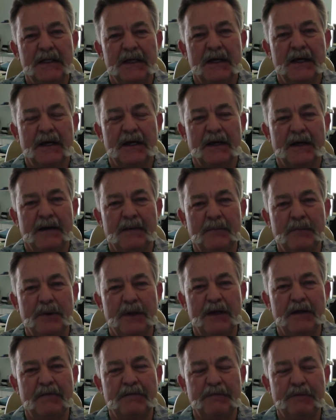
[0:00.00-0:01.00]
uh,
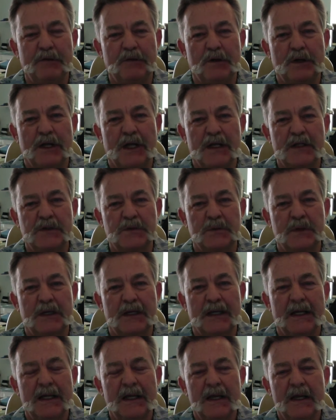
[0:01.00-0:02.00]
playing field last
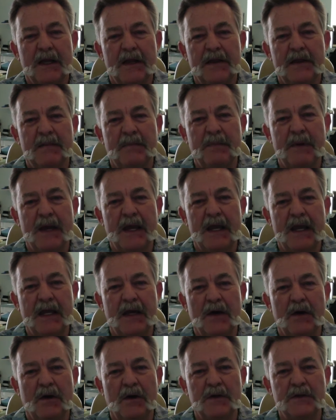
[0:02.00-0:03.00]
week. The
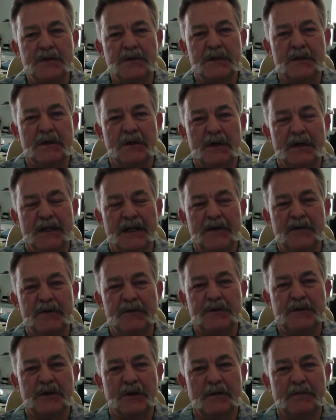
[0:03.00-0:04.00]
bank also, another
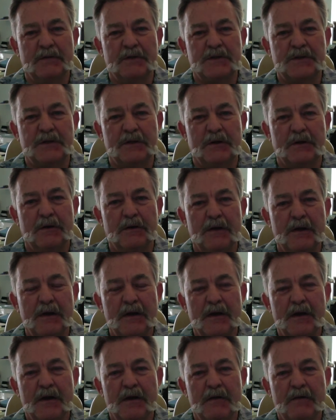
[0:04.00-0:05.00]
servicer
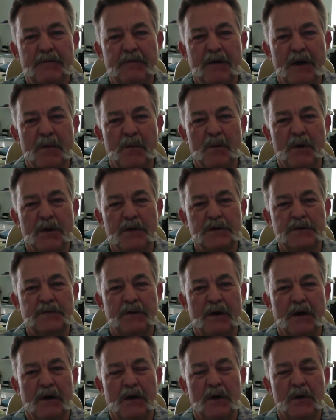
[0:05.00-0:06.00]
from Wells
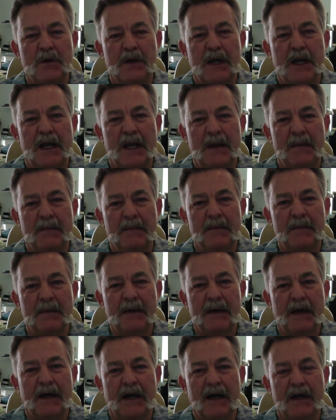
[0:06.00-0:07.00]
Fargo came
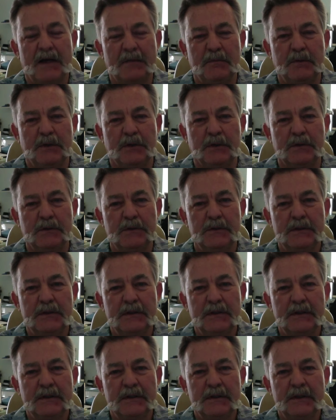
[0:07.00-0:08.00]
out of the blue,
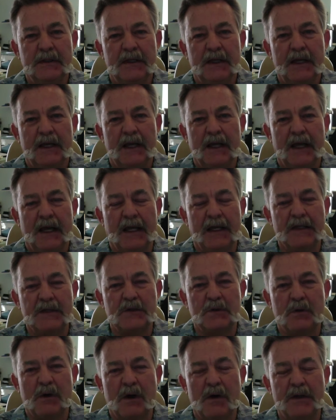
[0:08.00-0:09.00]
and it's
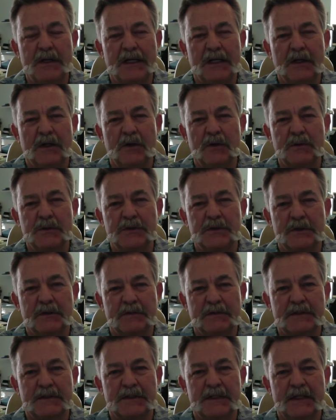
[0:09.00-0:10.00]
Quality Loan
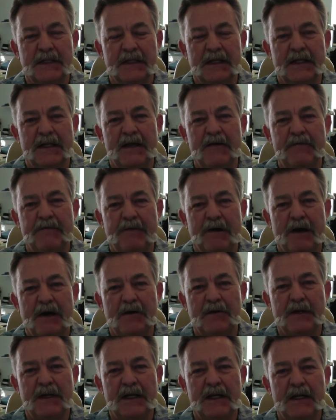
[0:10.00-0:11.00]
Servicing, and they
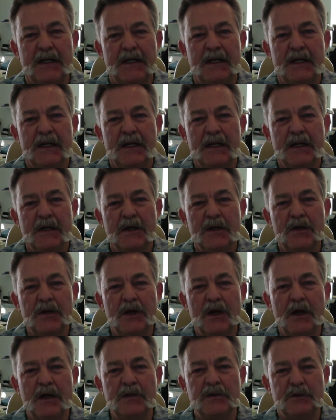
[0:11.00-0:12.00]
filed a
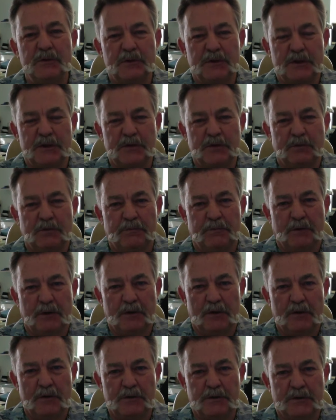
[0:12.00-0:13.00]
non judicial
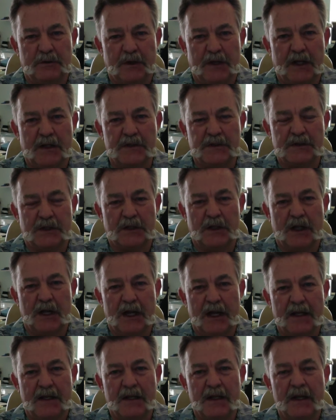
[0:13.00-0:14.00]
foreclosure against the
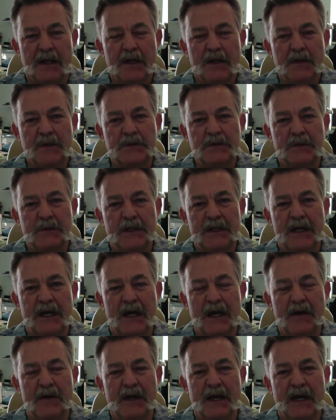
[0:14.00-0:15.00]
client. So he
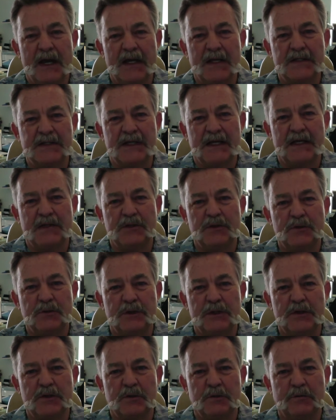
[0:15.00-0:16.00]
now has a
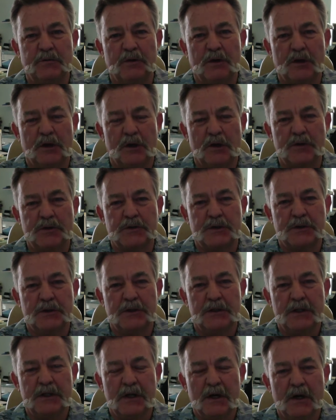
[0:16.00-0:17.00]
judicial
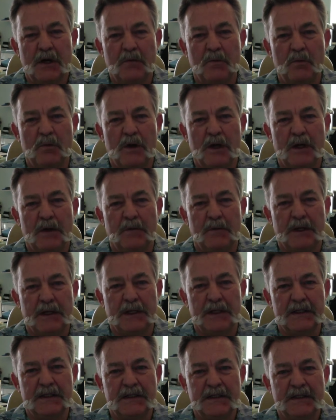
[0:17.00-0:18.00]
foreclosure on one
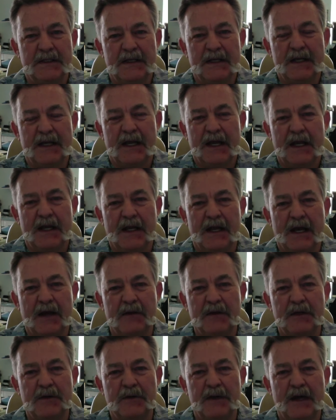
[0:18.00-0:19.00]
arena, and now
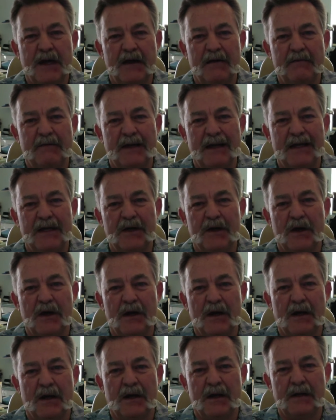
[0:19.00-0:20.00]
he'll have a
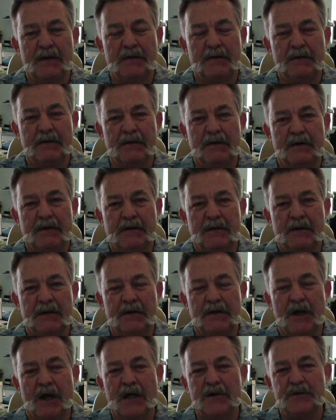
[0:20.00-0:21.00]
uh,
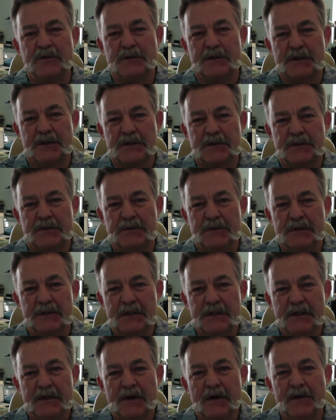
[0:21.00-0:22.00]
non, judicial
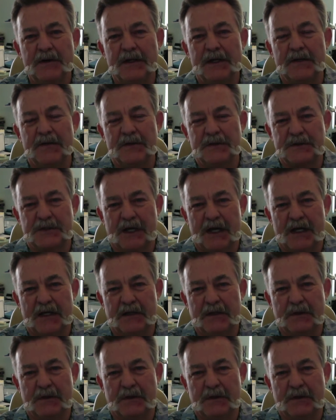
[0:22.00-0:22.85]
on the other side of the